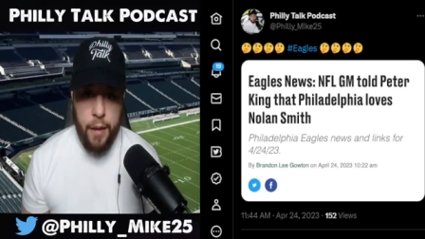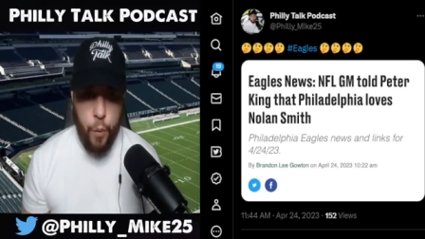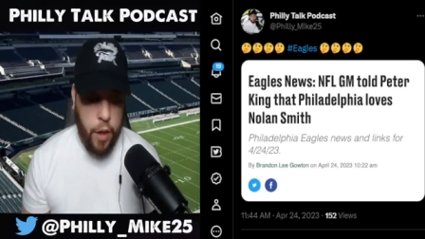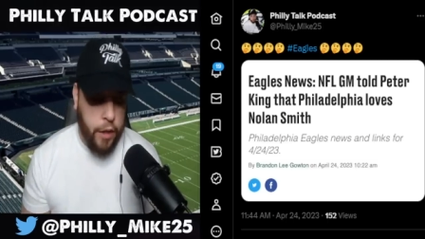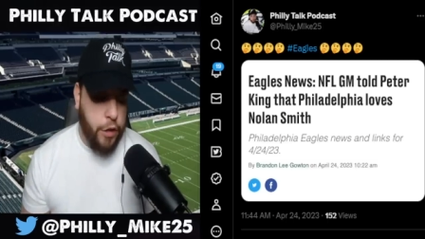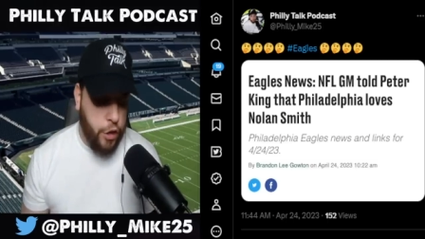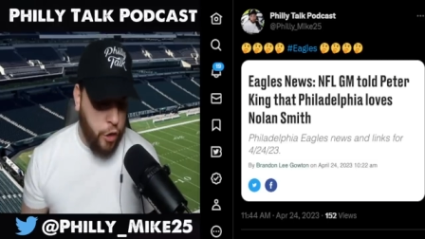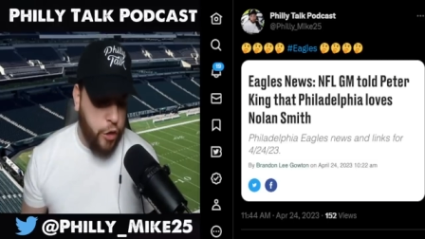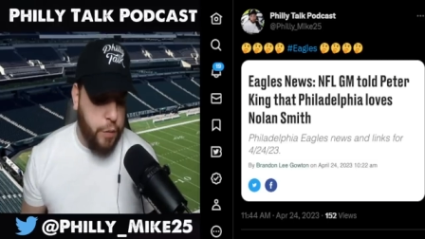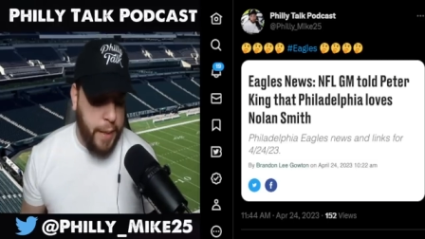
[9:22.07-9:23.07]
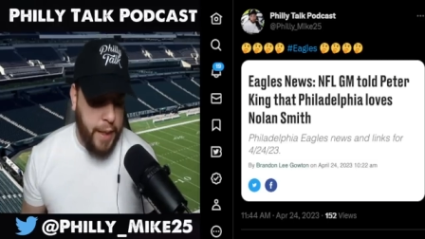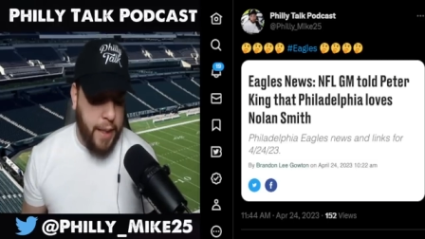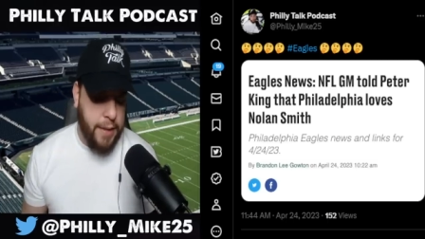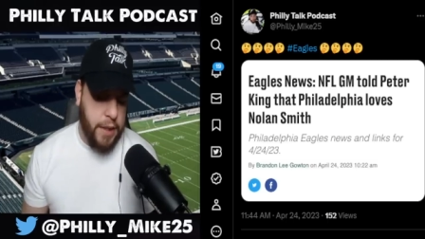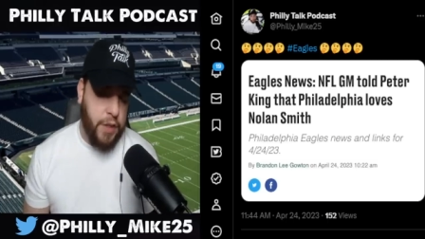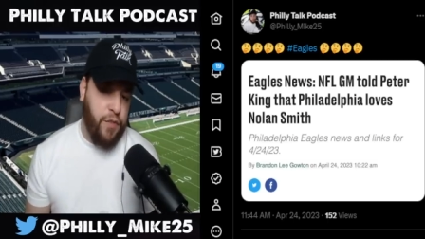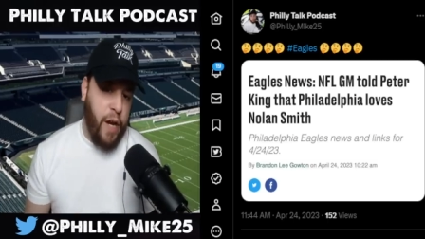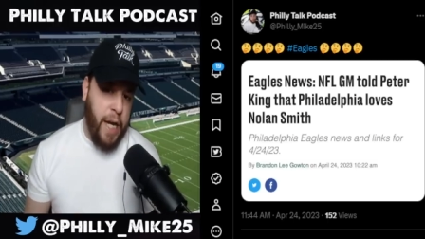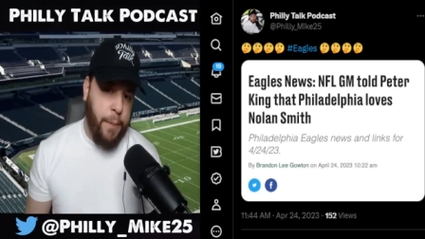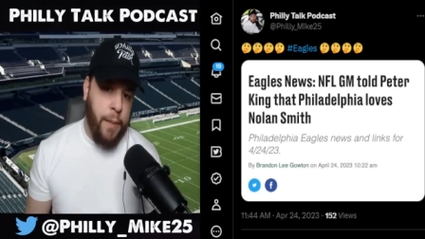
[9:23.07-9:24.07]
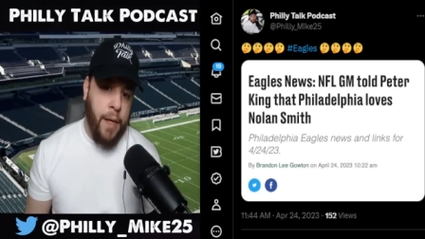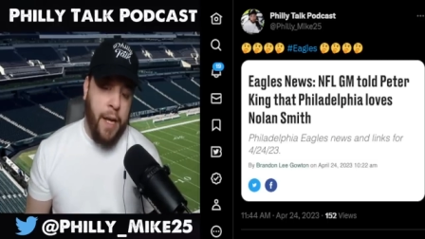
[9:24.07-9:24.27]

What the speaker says: What concerns me is his frame.